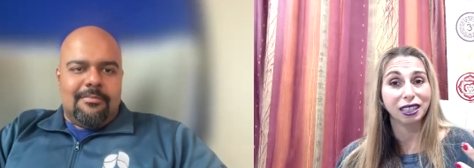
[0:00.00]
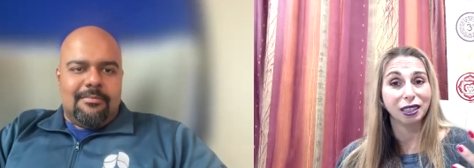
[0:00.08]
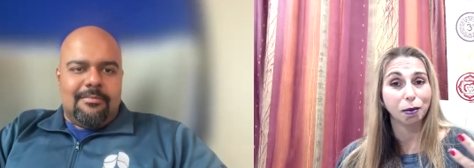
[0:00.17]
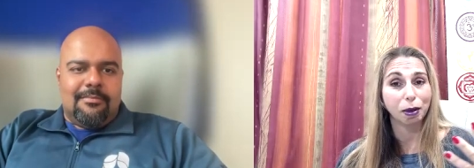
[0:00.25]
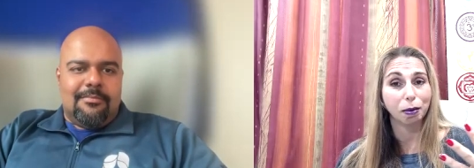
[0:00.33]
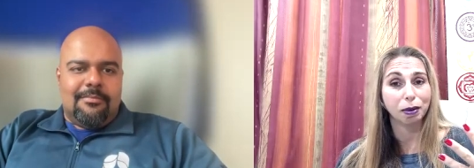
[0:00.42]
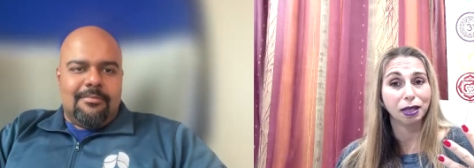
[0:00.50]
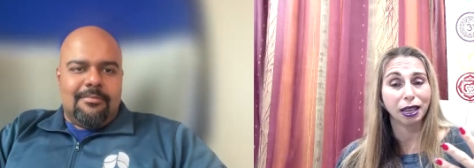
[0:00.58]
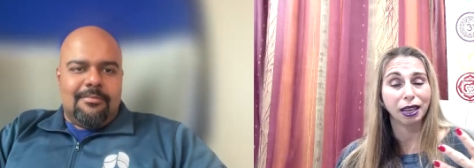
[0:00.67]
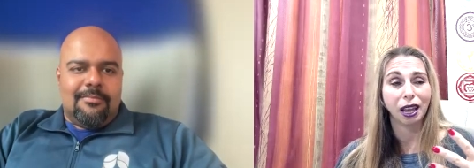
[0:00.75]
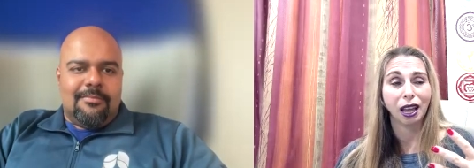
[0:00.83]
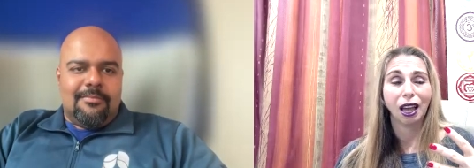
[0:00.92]
Speaker 1: And then people say,
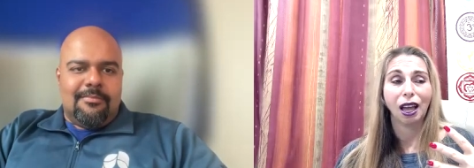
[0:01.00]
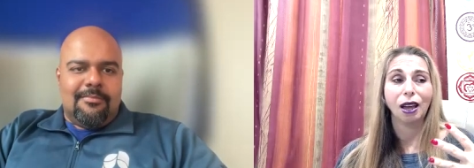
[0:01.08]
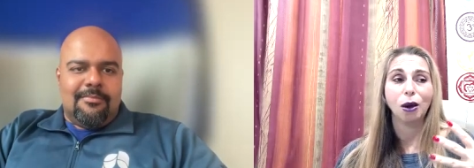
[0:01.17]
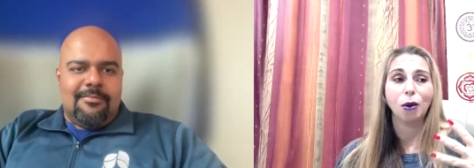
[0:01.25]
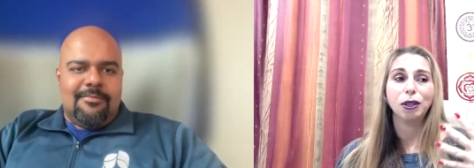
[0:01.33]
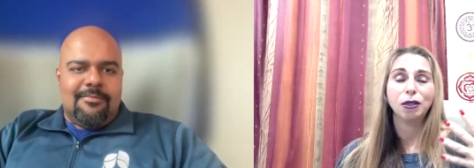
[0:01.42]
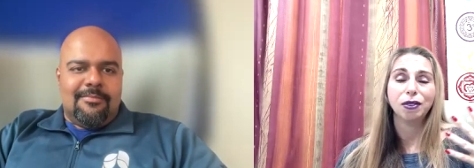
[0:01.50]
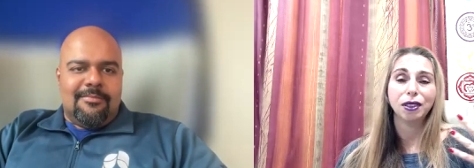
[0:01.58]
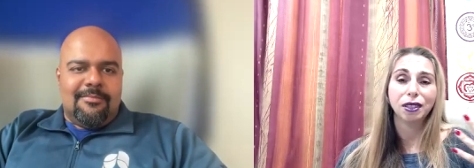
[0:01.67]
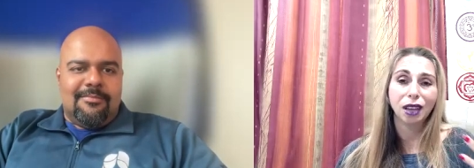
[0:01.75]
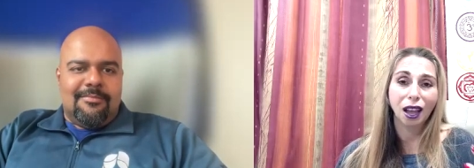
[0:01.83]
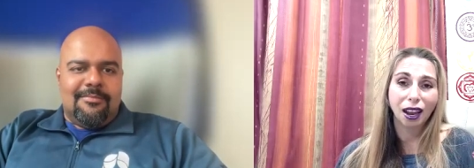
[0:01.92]
I always feel
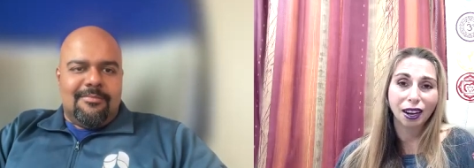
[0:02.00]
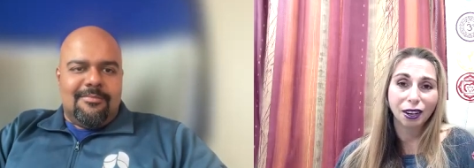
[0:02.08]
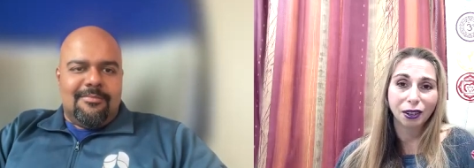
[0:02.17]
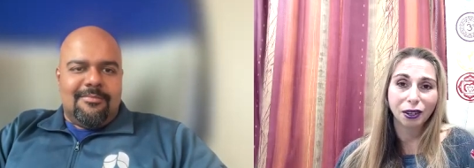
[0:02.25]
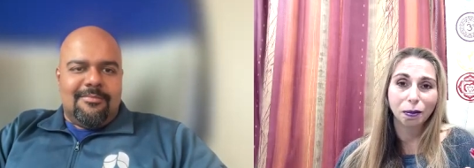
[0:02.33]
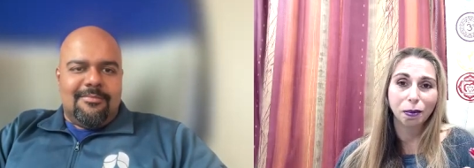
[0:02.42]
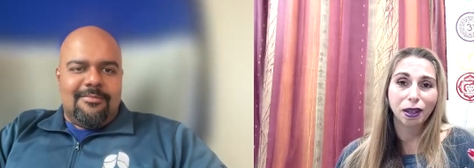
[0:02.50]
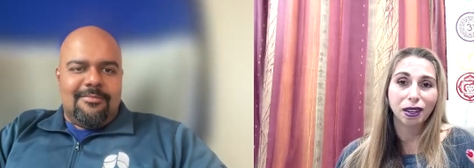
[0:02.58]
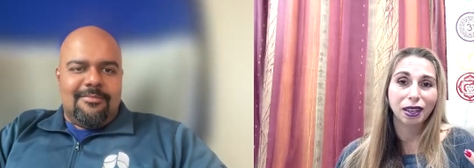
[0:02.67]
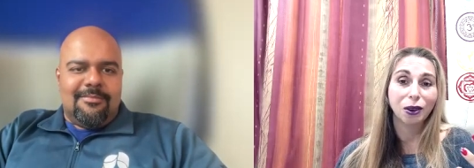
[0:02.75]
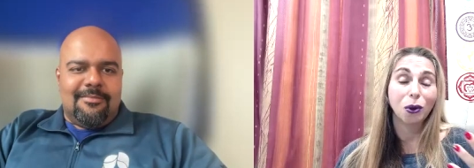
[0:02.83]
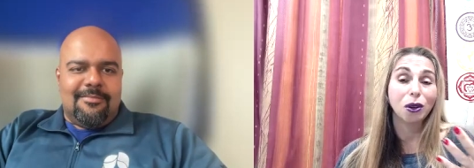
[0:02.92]
tired, but
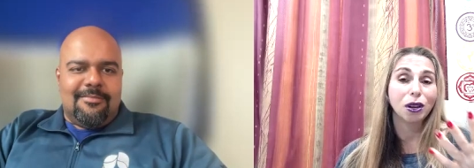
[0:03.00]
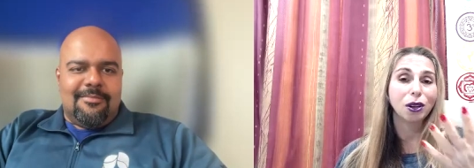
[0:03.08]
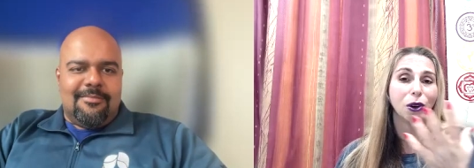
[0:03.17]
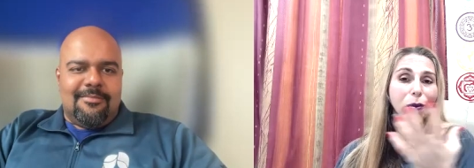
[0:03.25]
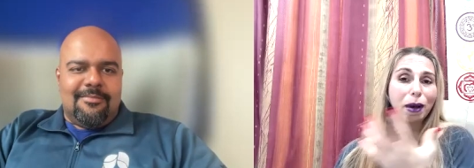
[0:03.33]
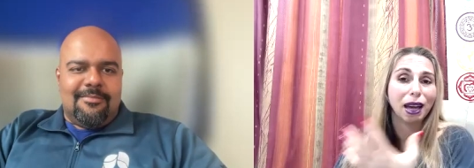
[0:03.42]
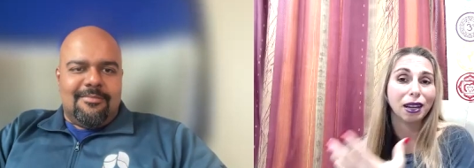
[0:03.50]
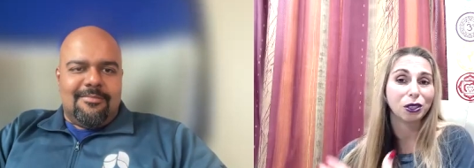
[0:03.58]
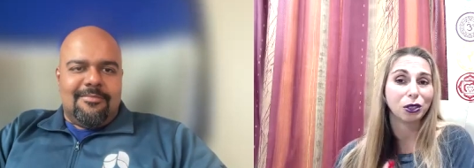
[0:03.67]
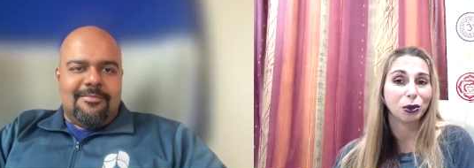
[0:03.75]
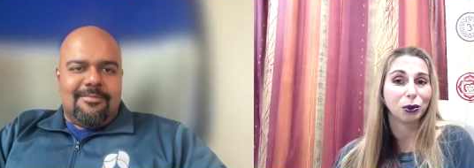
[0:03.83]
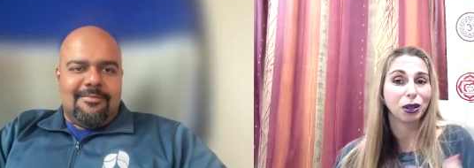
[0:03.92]
it all could go back
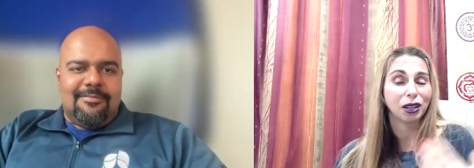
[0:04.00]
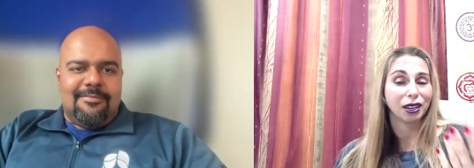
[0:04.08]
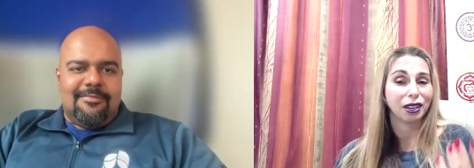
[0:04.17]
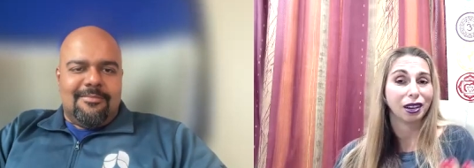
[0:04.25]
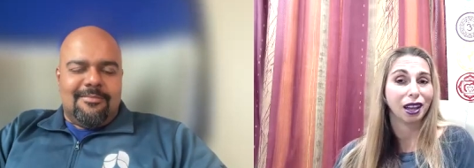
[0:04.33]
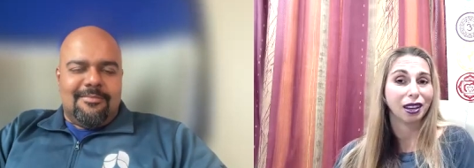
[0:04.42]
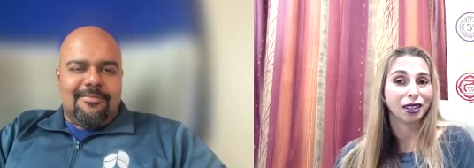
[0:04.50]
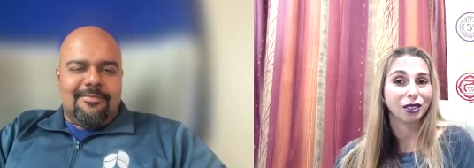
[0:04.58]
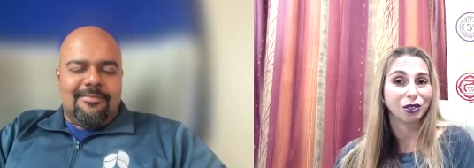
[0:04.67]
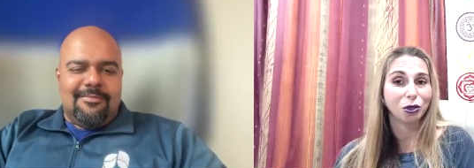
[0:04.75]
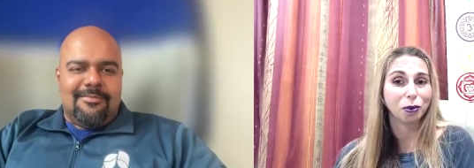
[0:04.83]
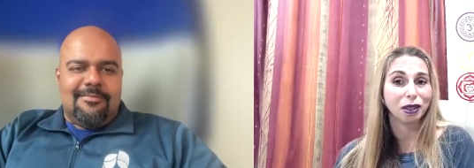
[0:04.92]
to not
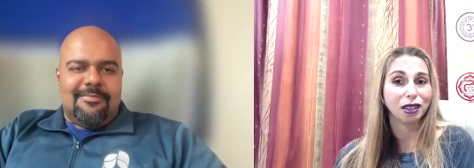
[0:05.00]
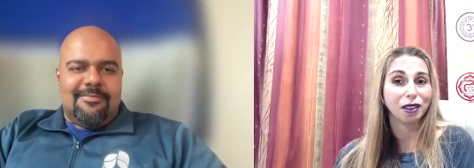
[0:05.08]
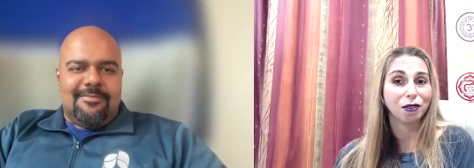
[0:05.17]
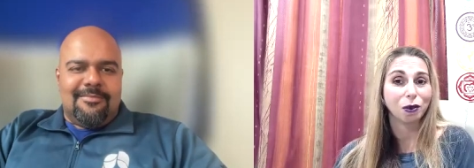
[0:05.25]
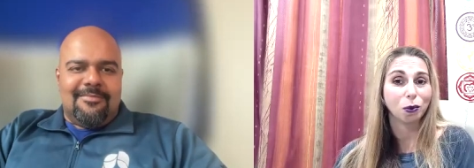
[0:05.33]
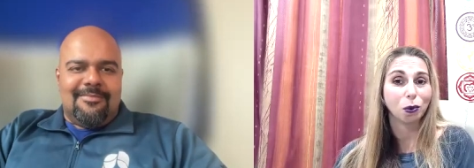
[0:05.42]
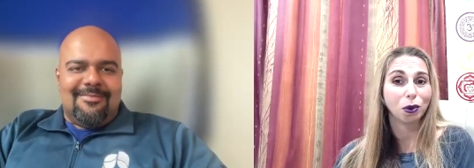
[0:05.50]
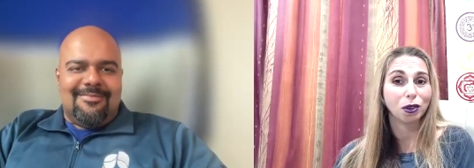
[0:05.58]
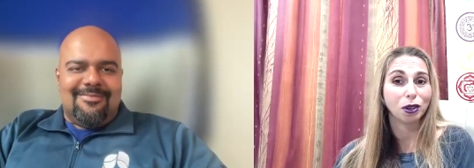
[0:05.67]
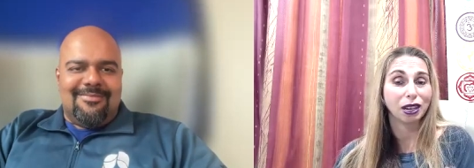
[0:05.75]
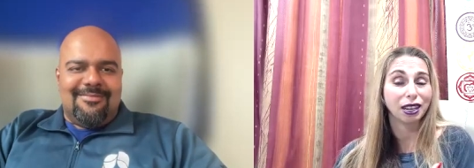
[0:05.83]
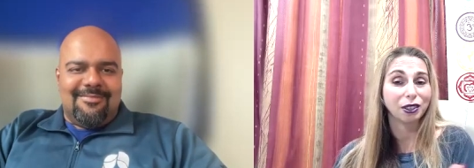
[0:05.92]
consuming enough of water
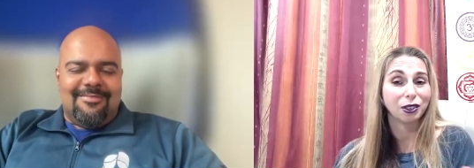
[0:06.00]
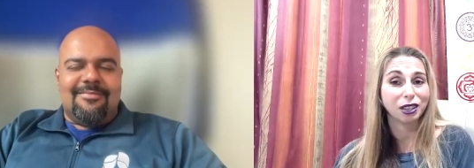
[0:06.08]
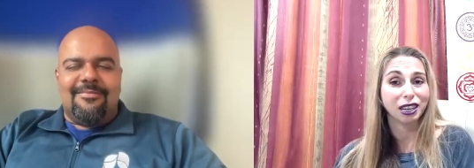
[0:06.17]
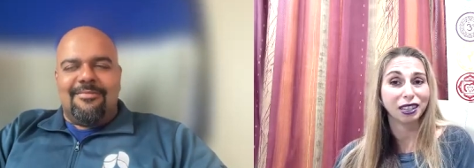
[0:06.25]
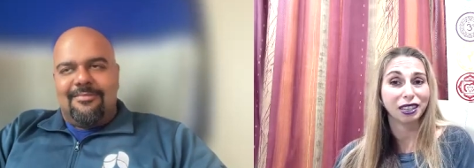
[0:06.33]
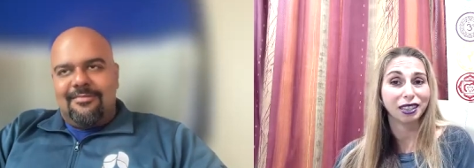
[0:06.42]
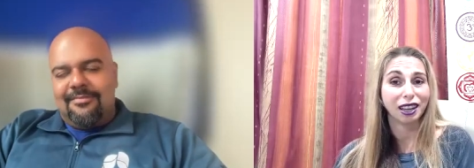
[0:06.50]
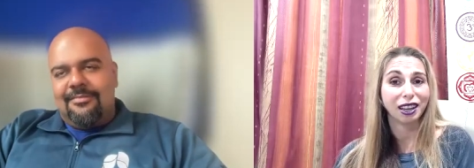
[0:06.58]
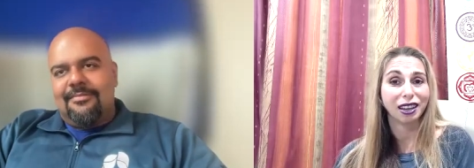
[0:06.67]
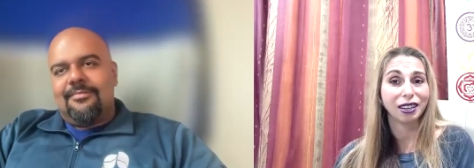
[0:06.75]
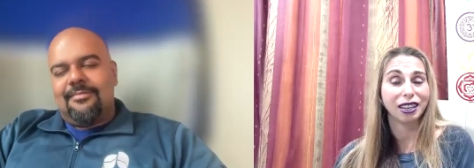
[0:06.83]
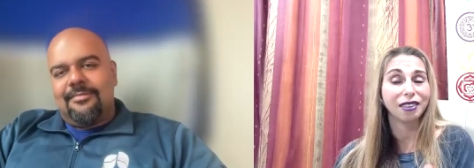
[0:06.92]
in your daily
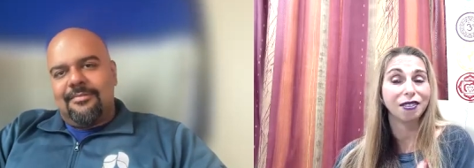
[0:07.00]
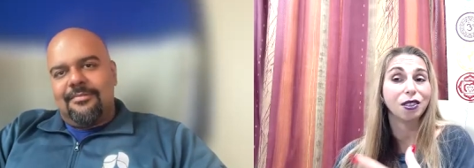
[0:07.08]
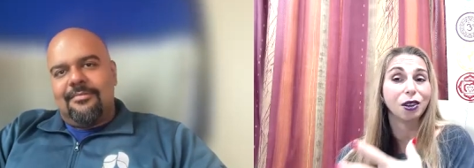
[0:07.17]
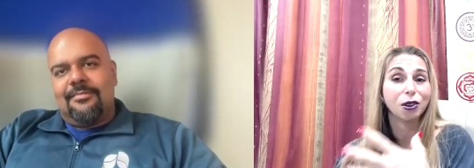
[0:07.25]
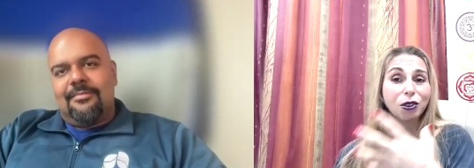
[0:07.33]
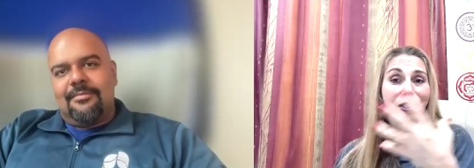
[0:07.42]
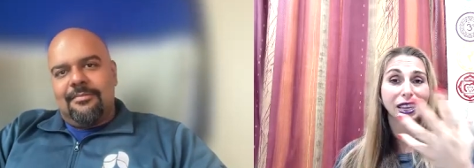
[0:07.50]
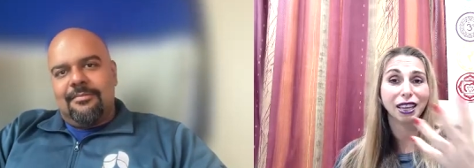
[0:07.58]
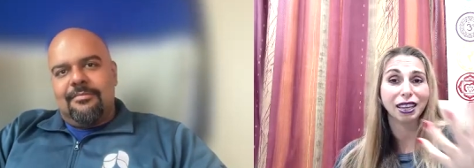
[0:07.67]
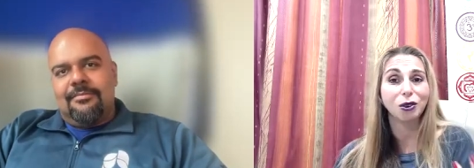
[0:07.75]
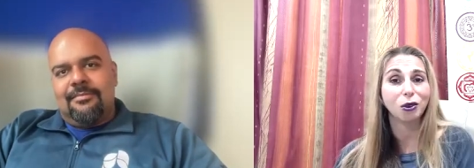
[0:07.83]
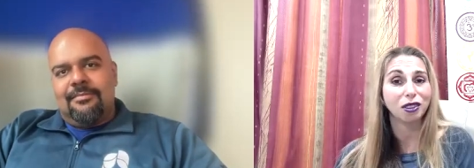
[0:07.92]
diet. Even though you're
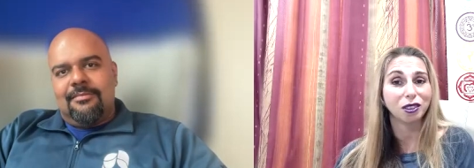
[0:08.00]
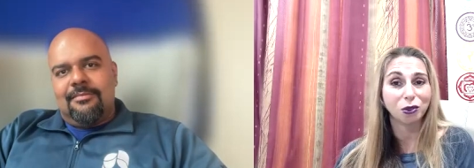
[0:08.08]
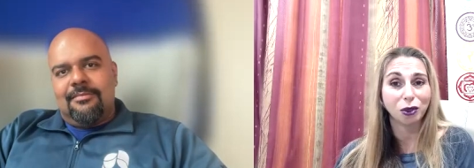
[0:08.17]
taking all these